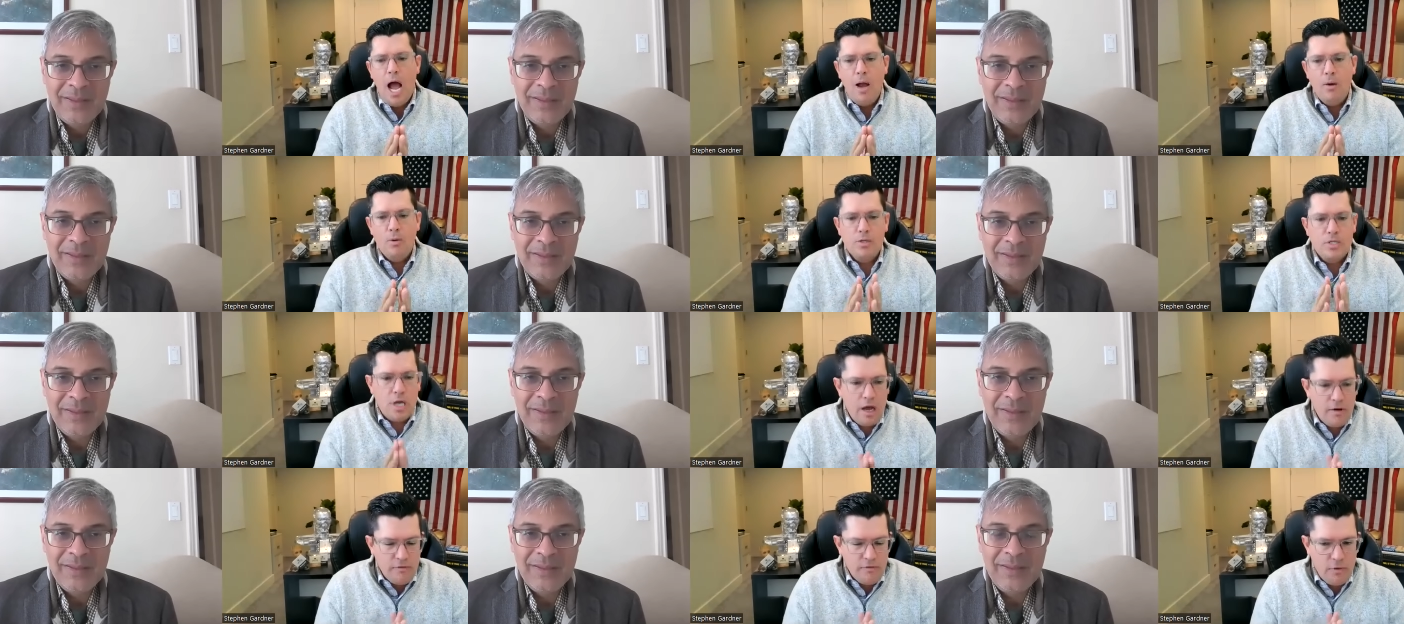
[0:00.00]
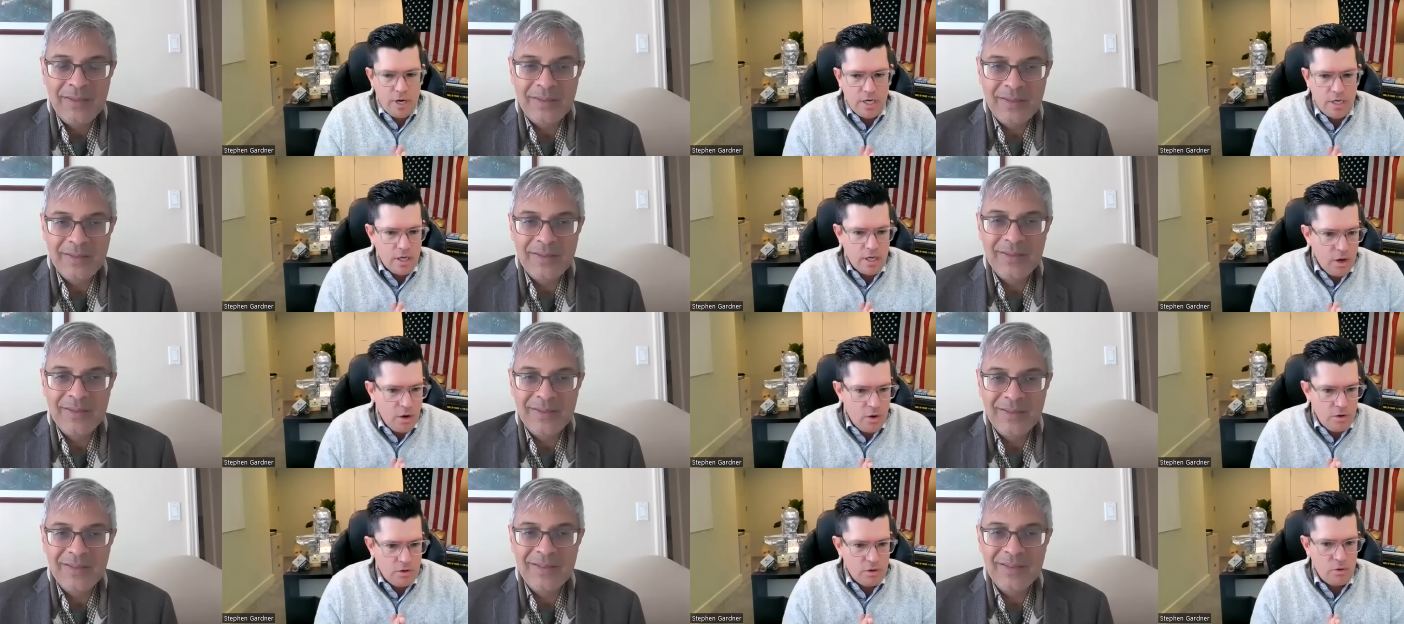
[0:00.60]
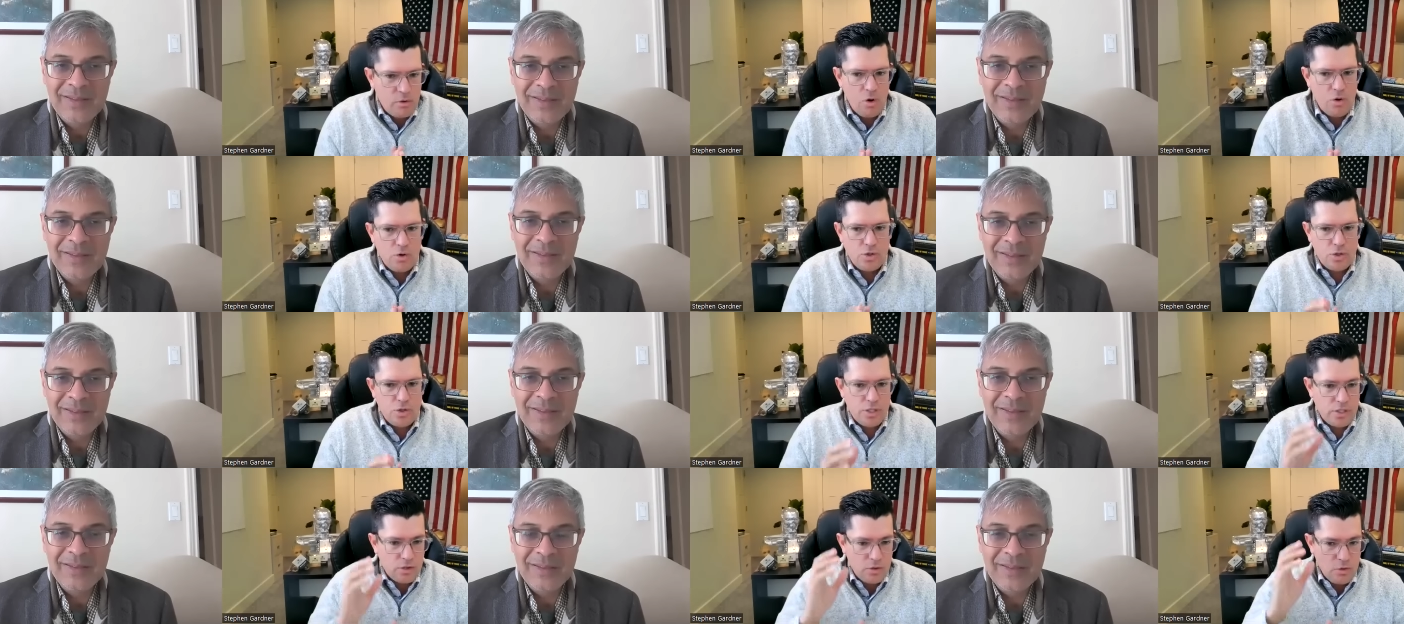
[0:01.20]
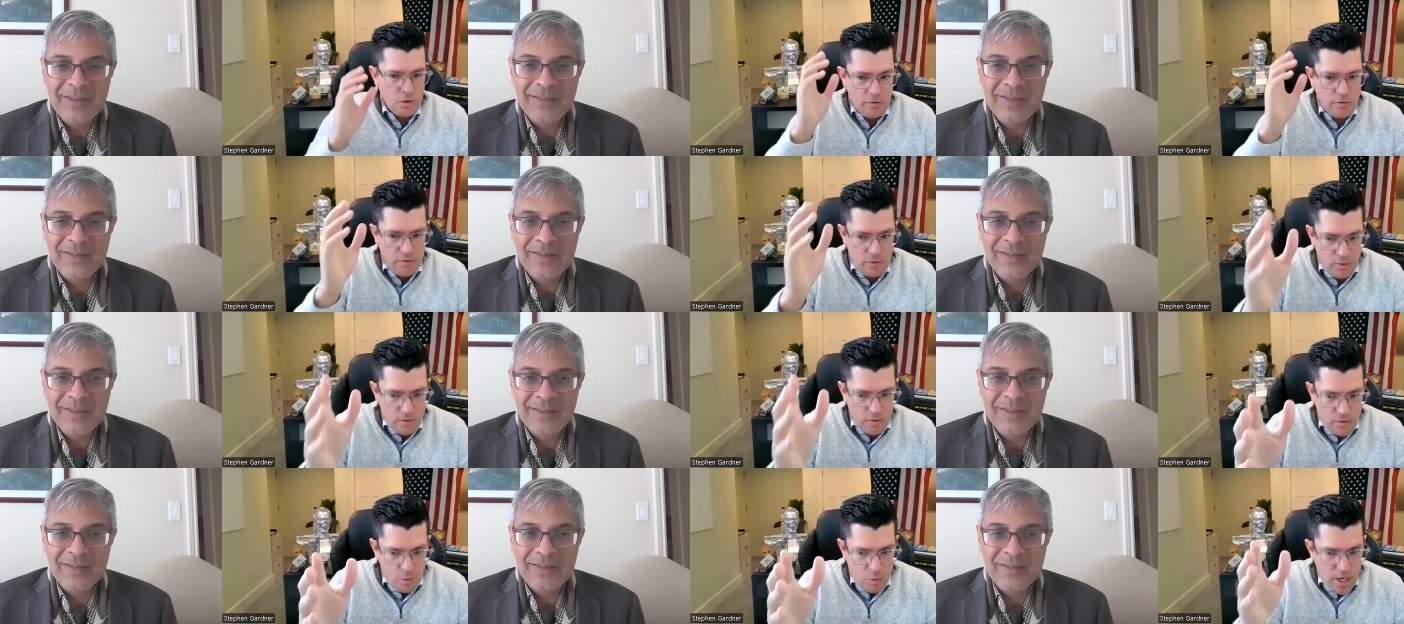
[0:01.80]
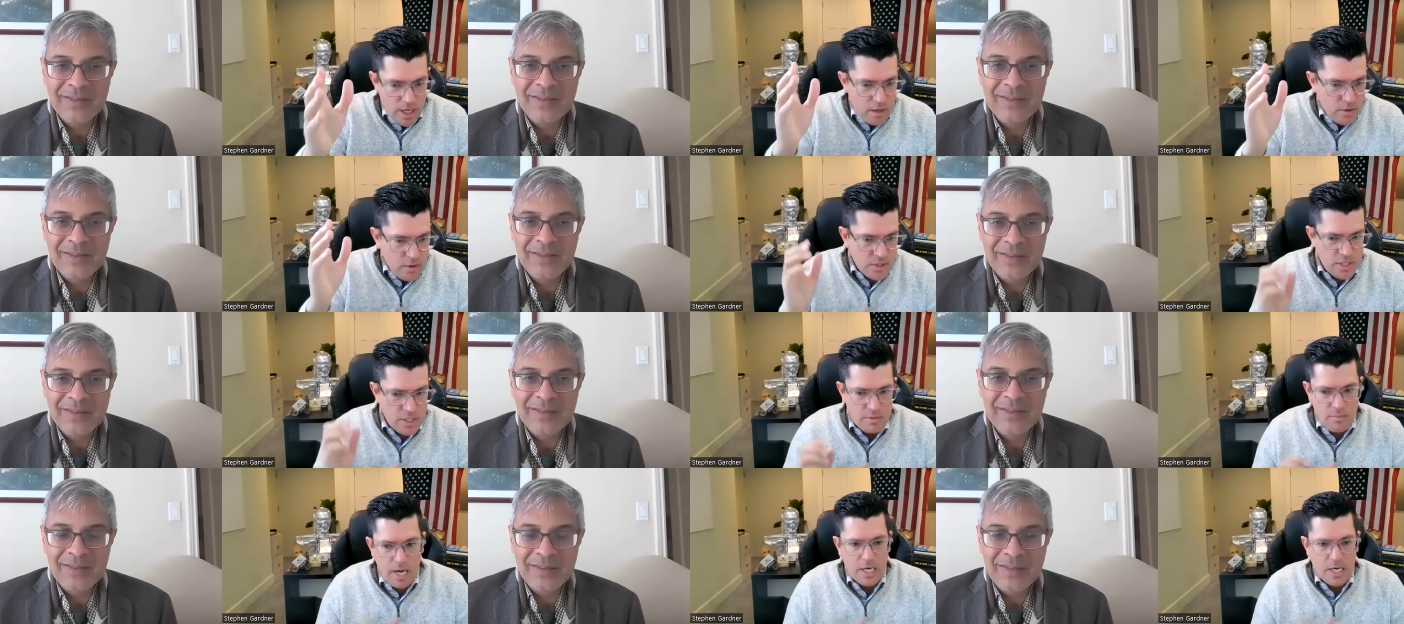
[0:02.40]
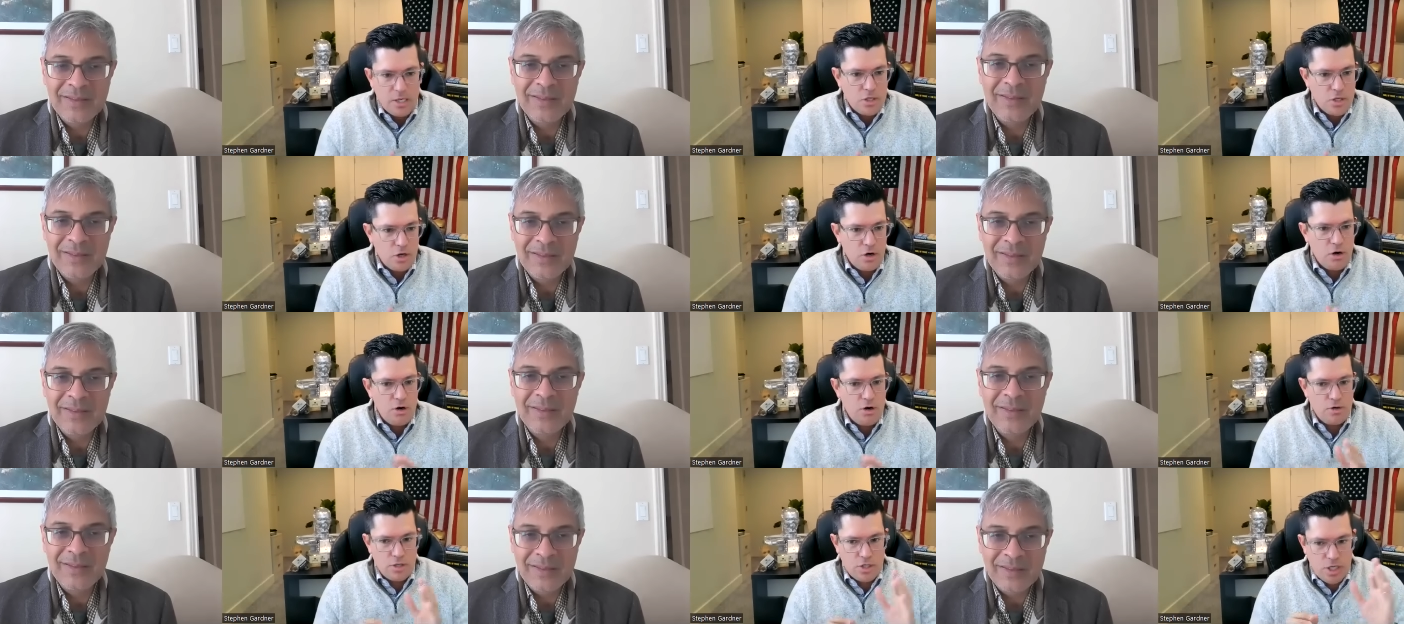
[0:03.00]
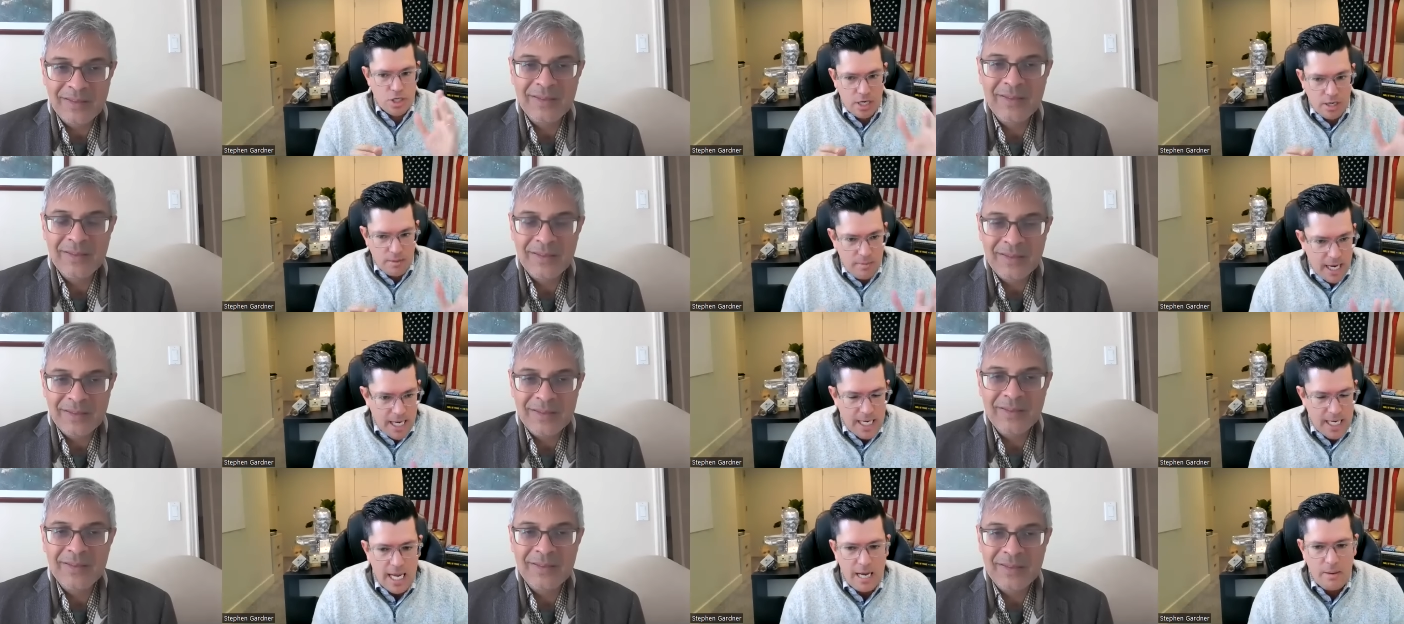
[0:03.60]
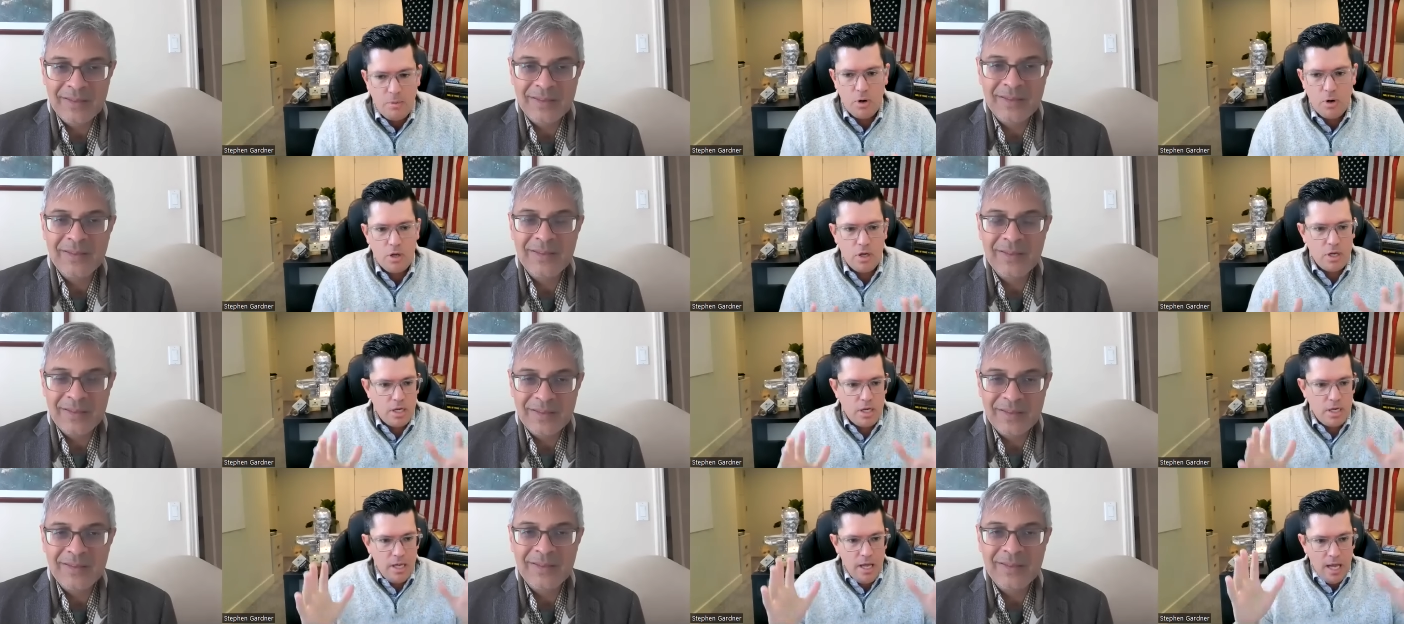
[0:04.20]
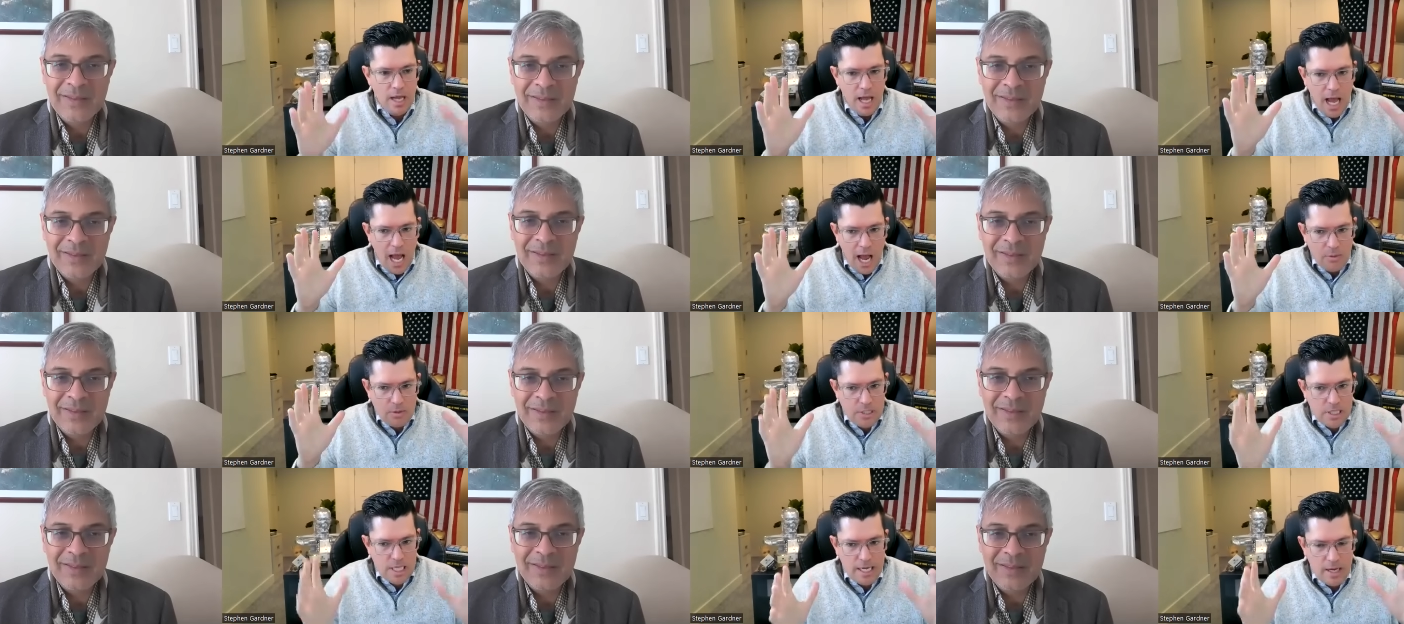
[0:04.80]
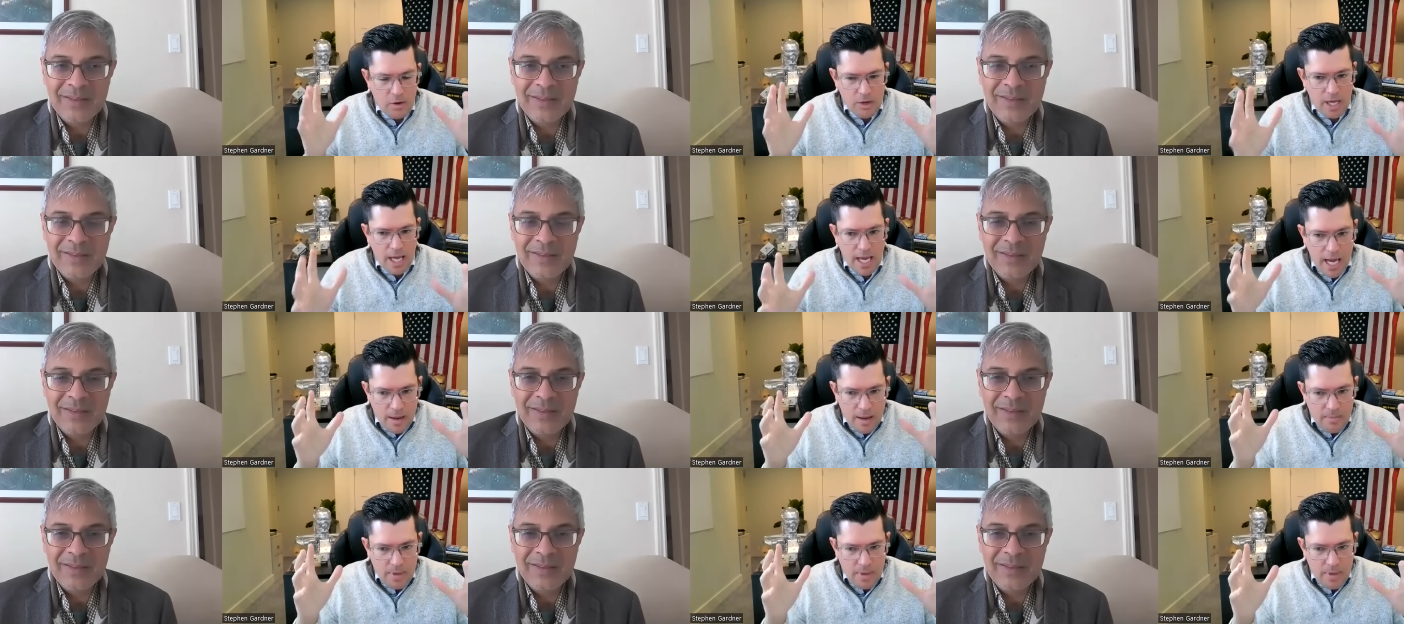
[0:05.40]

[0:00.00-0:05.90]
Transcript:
Speaker 1: I was offering to go to the grocery store for the widows in my church and in my neighborhood. I was like, okay,